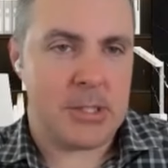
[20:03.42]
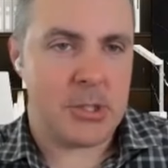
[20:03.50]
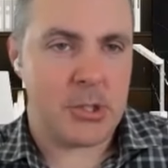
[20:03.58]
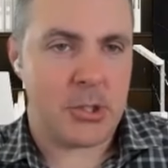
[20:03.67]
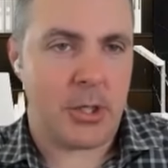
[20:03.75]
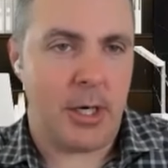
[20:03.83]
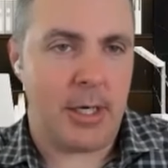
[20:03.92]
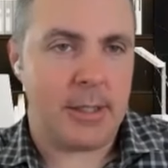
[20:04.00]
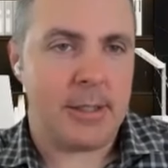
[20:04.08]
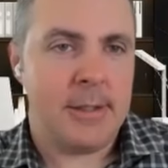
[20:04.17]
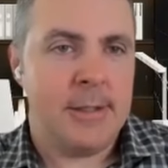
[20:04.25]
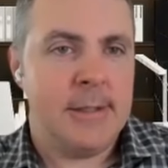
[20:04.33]
his
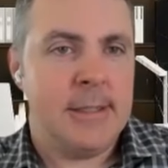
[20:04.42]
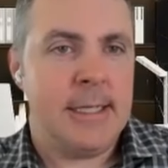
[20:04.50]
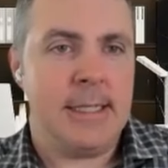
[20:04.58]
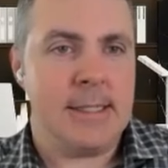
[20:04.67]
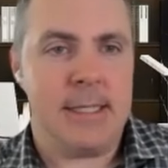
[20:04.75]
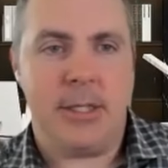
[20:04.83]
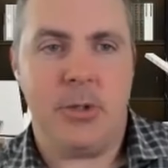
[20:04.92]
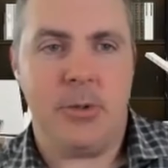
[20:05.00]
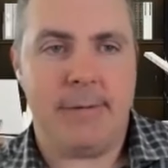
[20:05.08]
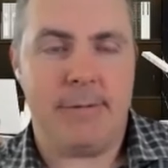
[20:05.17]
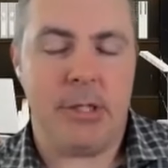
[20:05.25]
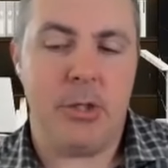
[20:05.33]
truck and said, "You
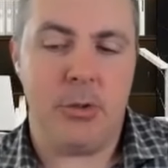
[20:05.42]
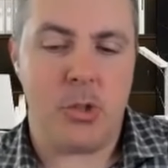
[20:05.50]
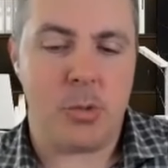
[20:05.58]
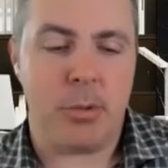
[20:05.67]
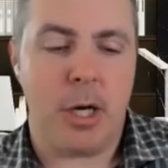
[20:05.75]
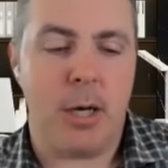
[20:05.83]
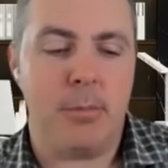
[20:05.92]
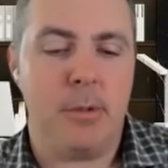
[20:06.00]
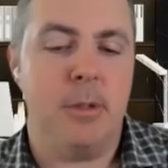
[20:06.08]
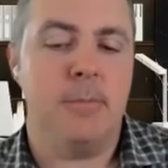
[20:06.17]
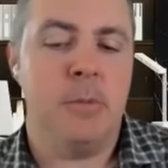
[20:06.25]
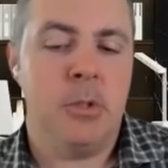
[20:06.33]
have a huge
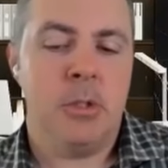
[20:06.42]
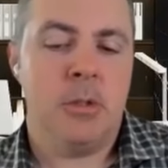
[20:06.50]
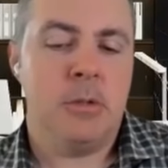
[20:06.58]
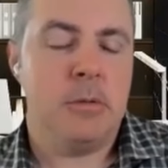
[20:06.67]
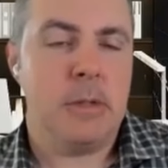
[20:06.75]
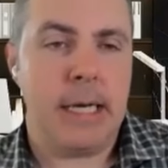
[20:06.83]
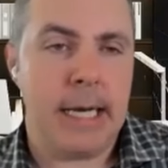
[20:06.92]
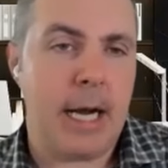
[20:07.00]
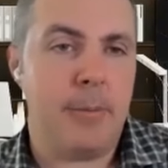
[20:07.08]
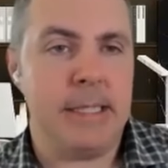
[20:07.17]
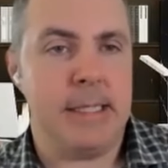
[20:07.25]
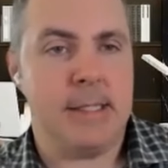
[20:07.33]
problem.
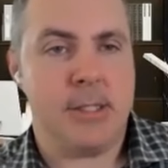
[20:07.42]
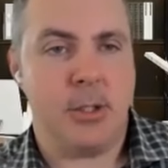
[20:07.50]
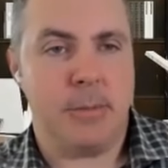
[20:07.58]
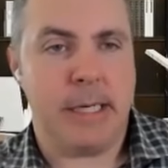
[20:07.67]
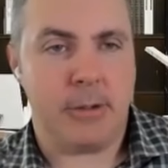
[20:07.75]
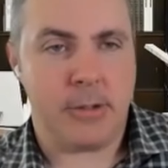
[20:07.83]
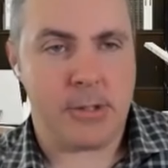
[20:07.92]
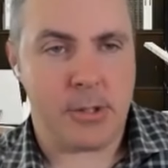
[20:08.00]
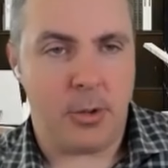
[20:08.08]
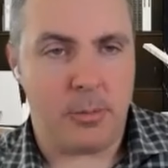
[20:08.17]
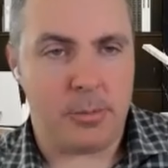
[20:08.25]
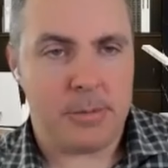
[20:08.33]
How big is your
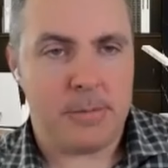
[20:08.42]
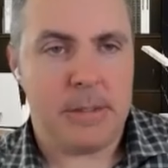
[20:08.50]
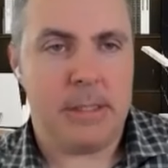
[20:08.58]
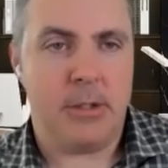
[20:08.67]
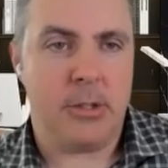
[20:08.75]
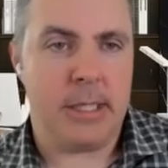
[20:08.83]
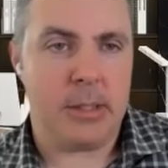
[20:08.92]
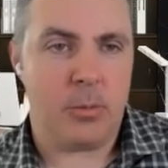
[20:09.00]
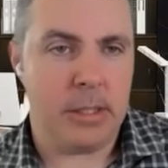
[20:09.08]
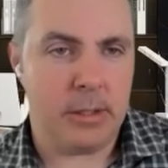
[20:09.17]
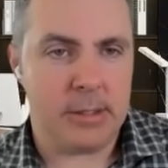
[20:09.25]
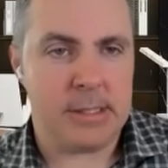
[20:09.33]
microscope?" And they're like,
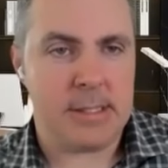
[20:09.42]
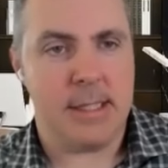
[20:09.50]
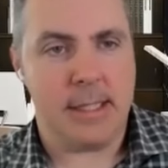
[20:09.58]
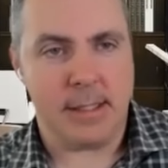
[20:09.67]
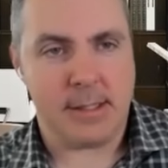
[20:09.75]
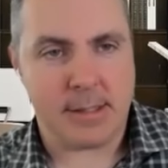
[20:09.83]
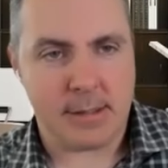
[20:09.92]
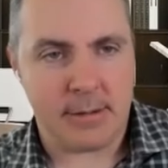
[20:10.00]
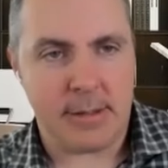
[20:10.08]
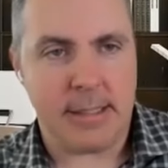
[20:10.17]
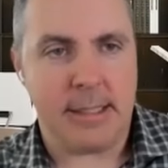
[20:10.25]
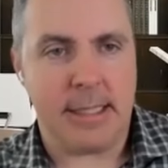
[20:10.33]
"Well, it's this."
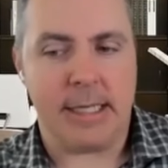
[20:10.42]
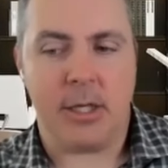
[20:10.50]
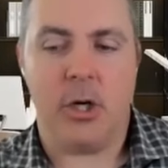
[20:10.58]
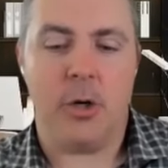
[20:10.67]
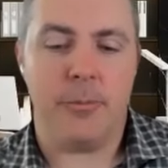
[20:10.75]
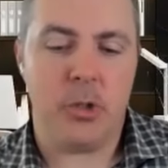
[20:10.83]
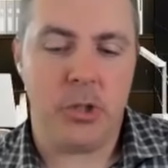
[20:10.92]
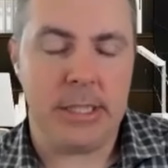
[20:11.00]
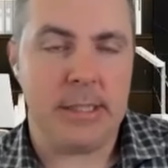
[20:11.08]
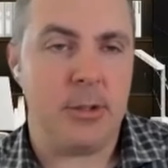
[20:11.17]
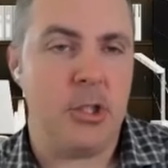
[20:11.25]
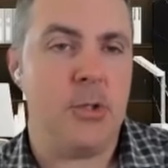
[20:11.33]
And like, "Oh, you
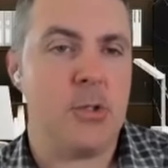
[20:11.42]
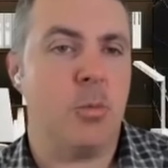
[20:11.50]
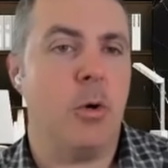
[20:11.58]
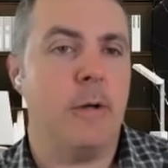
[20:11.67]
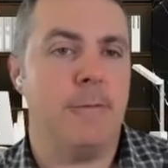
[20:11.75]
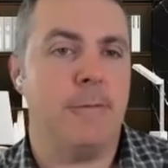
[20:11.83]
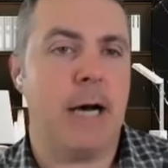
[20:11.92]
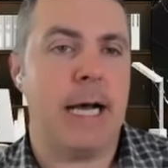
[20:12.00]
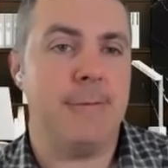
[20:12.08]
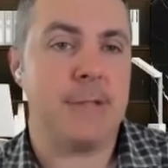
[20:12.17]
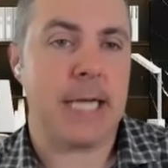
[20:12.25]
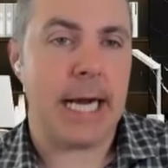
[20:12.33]
need to use one
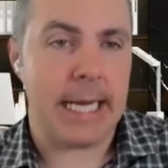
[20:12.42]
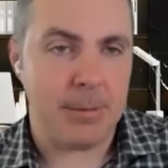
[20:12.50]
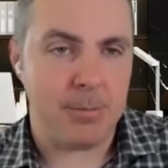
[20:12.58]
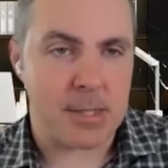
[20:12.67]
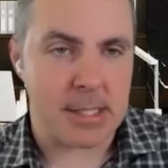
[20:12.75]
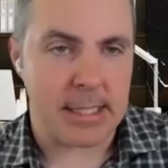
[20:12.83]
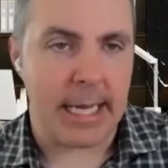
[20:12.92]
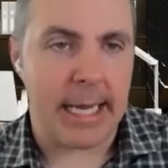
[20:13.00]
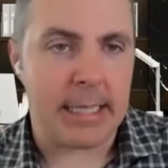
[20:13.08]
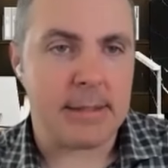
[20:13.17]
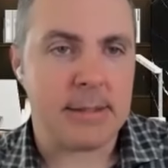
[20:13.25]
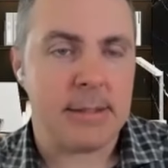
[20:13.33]
5 times
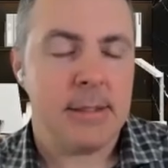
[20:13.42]
that